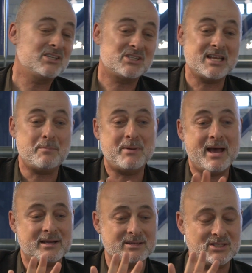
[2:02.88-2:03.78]
step
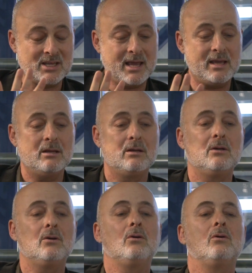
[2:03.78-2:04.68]
back and say,
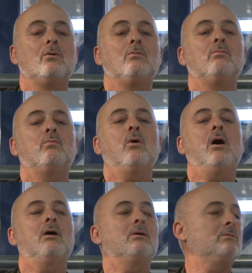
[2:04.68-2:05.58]

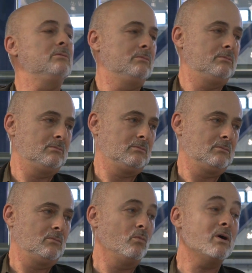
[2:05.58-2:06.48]
whoa,
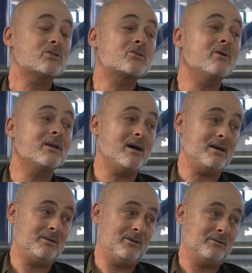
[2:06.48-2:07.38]
what's going
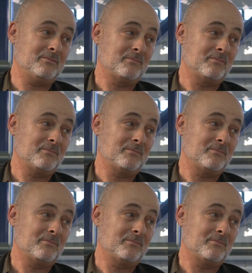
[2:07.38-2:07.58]
on here?